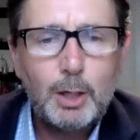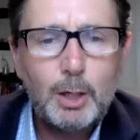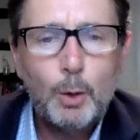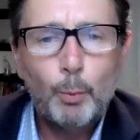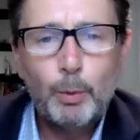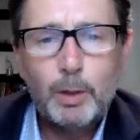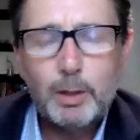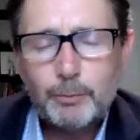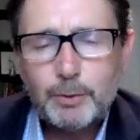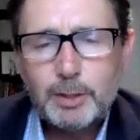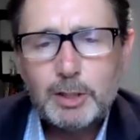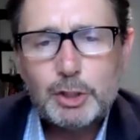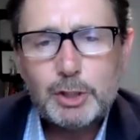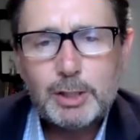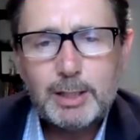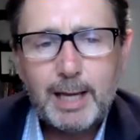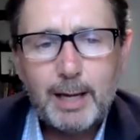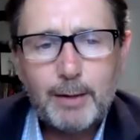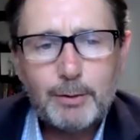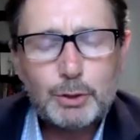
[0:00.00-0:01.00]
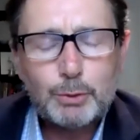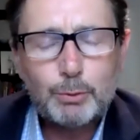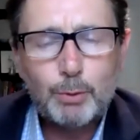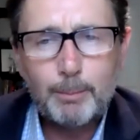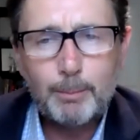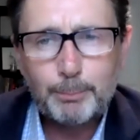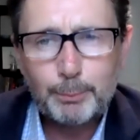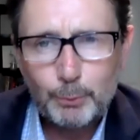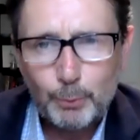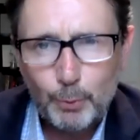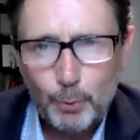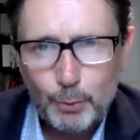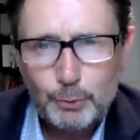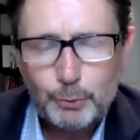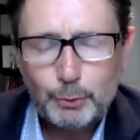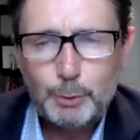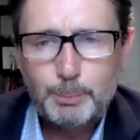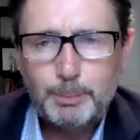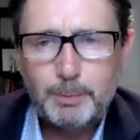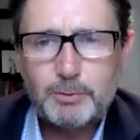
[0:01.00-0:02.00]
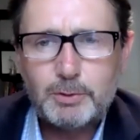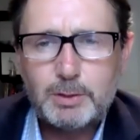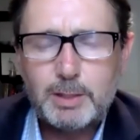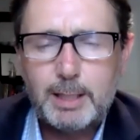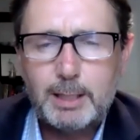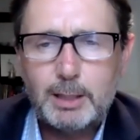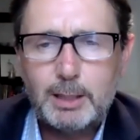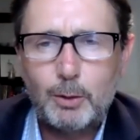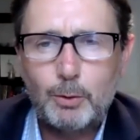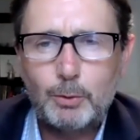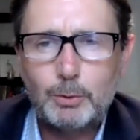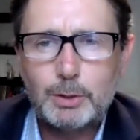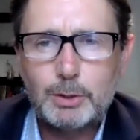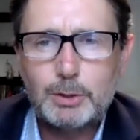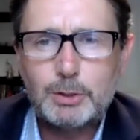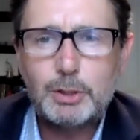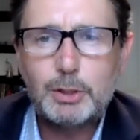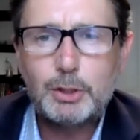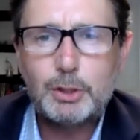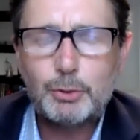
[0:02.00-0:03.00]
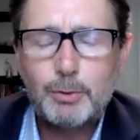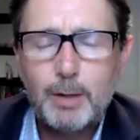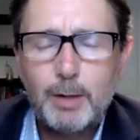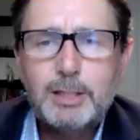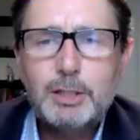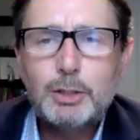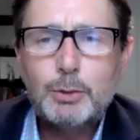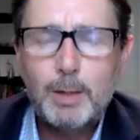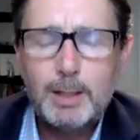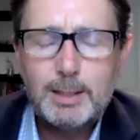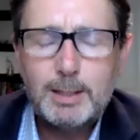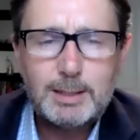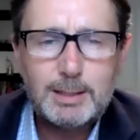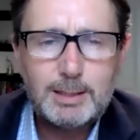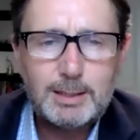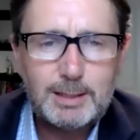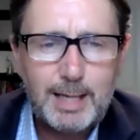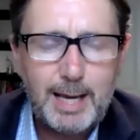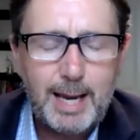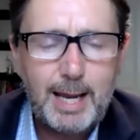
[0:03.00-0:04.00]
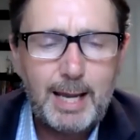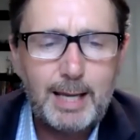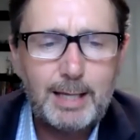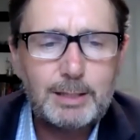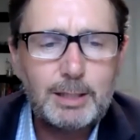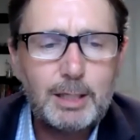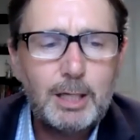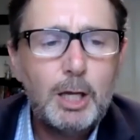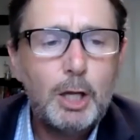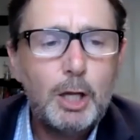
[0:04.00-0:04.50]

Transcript: We're reaching out to a broad group of stakeholders to try to understand